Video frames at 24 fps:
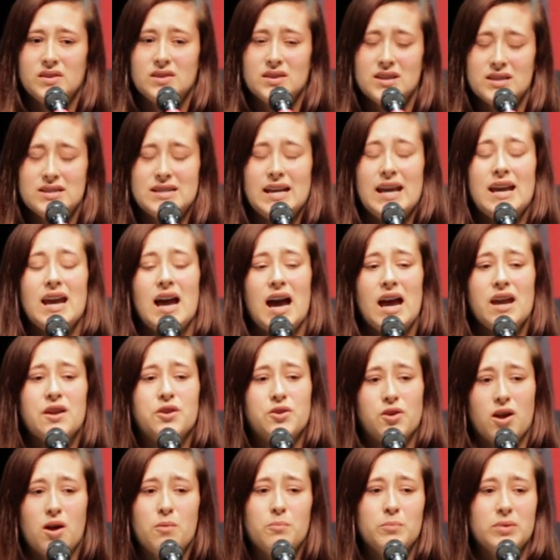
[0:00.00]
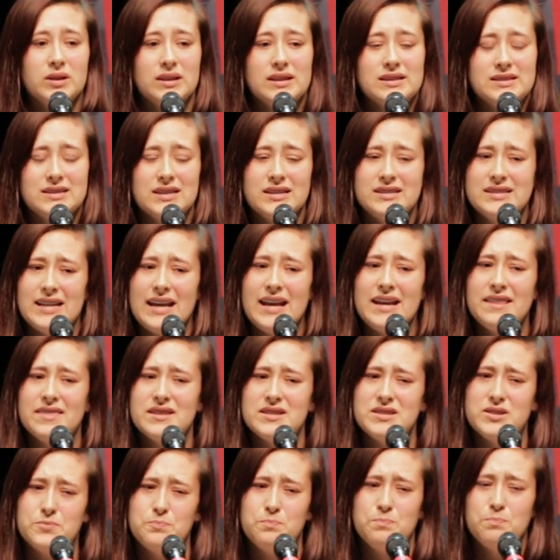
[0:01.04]
The day I crumble is the day
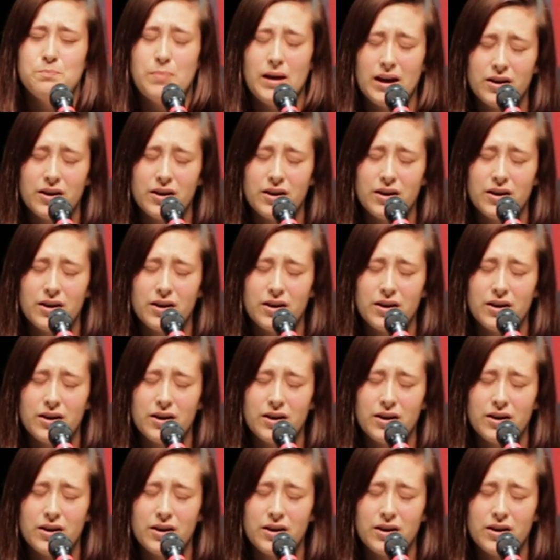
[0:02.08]
the